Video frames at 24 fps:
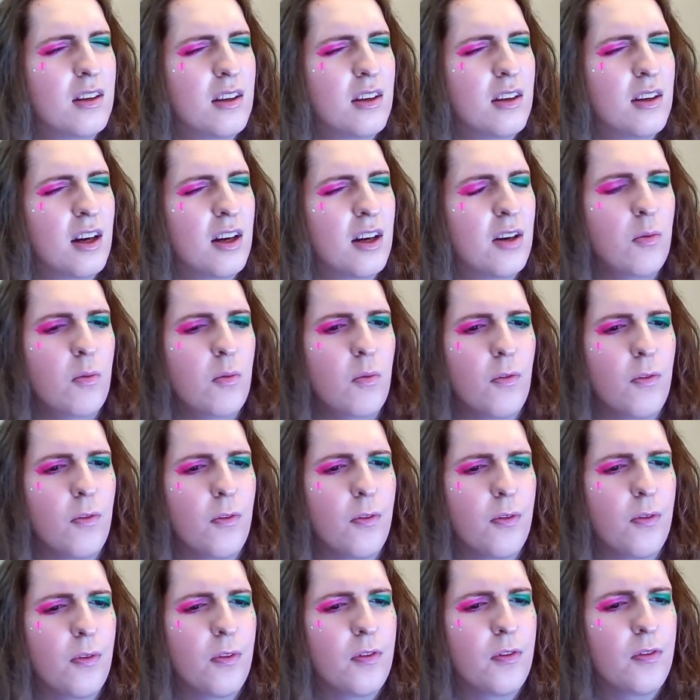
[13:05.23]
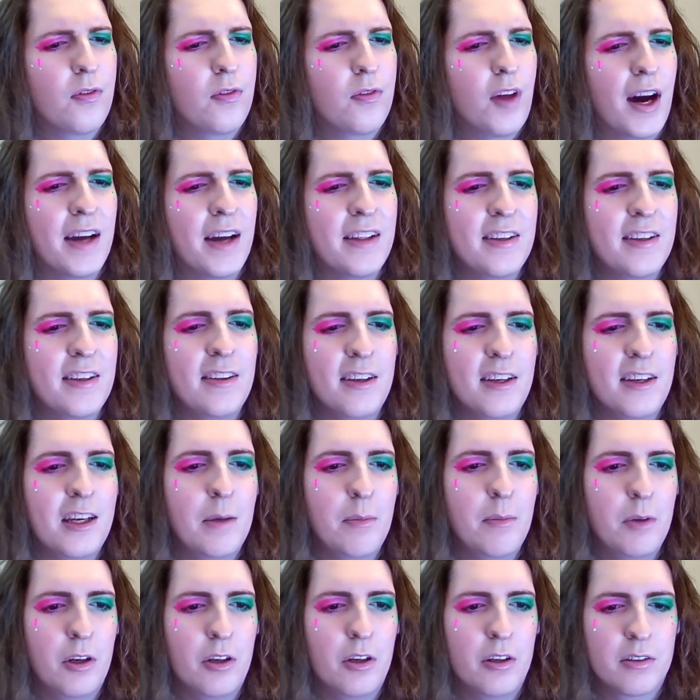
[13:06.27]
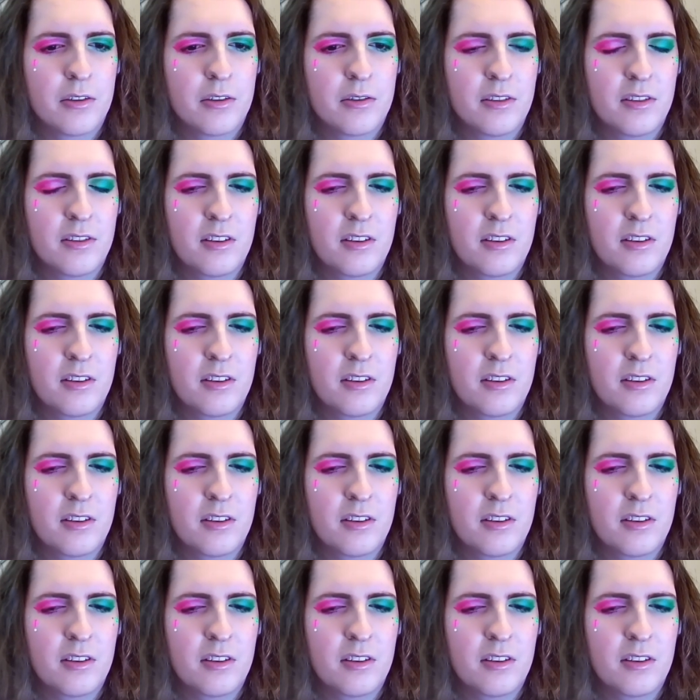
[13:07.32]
I don't. I think they keep their